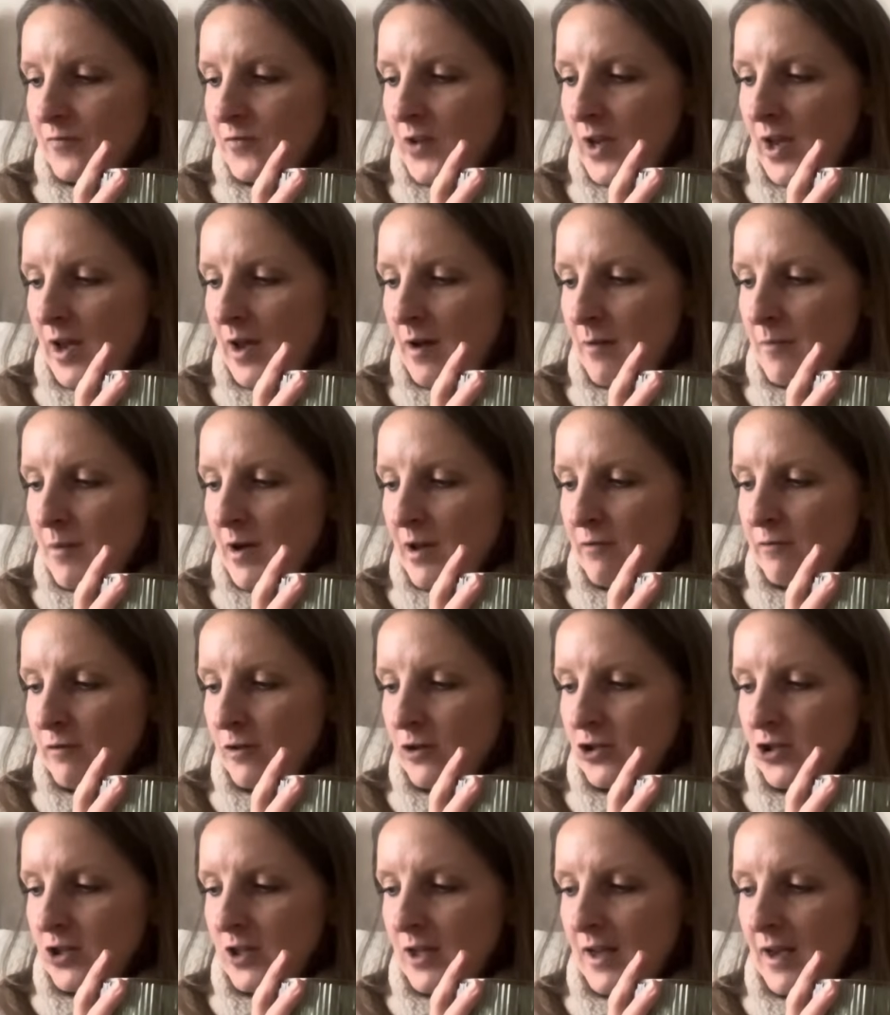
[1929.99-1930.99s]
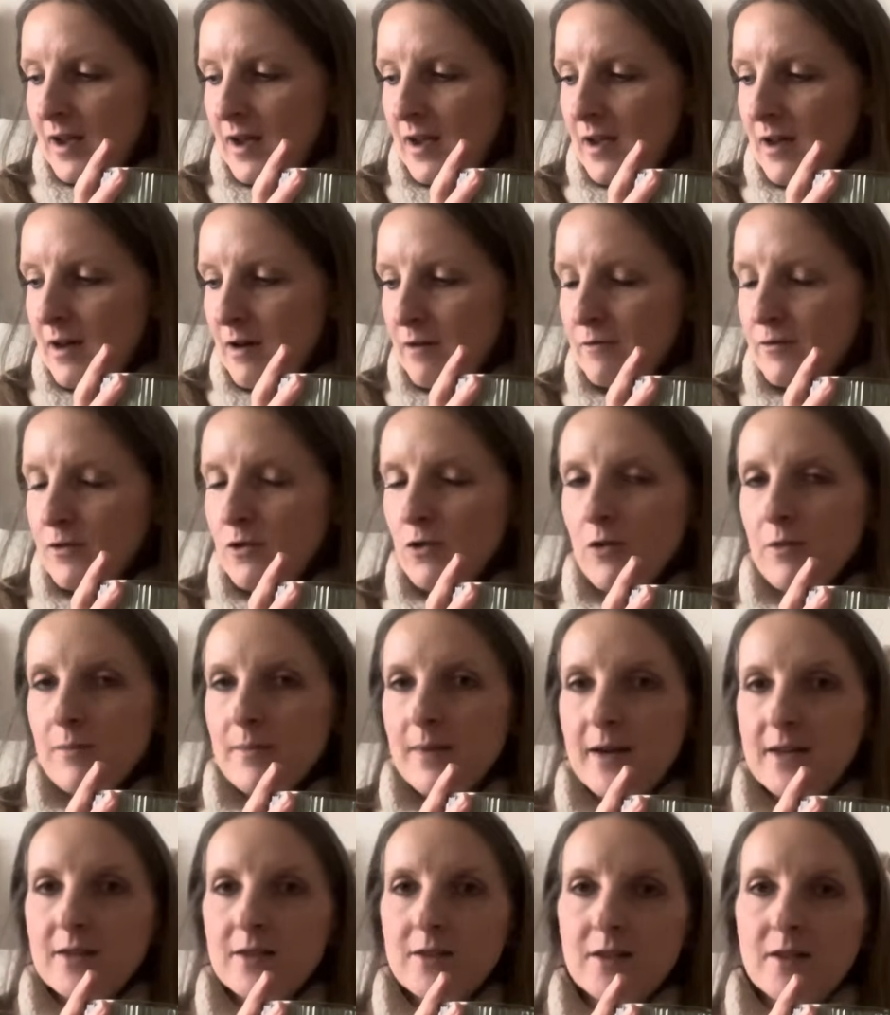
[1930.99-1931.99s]
Unfortunately, I have not
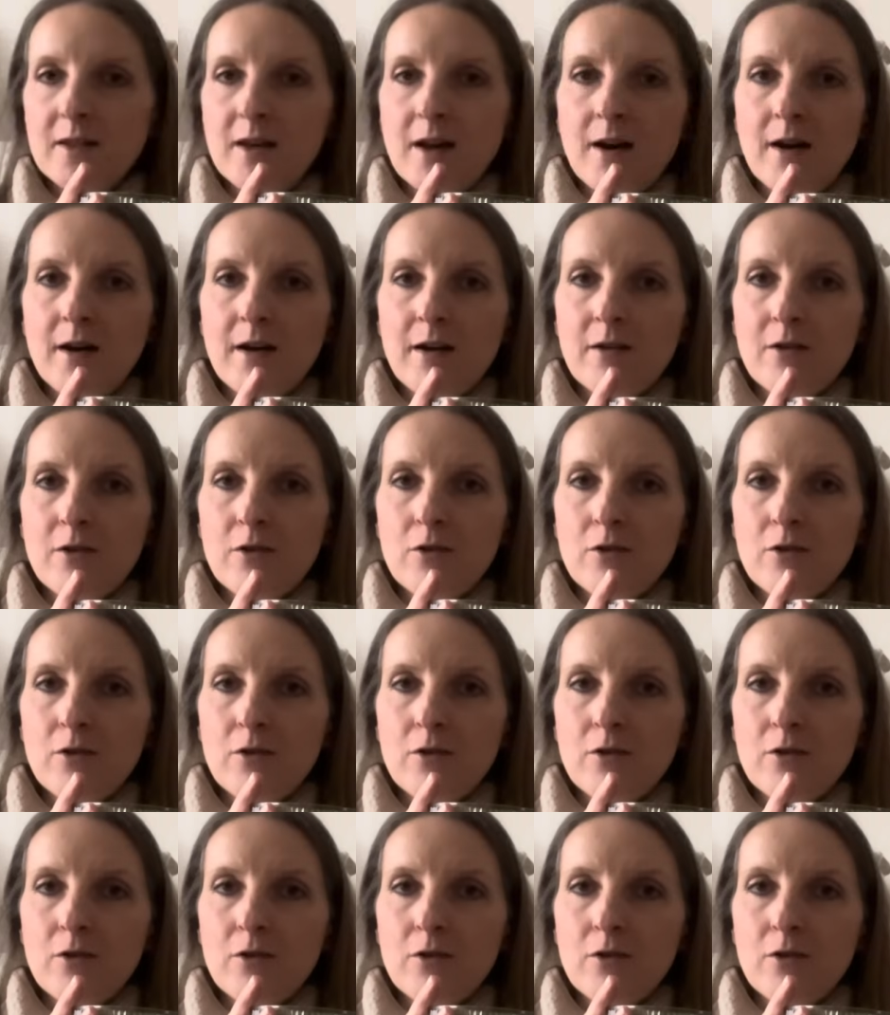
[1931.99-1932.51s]
mastered the art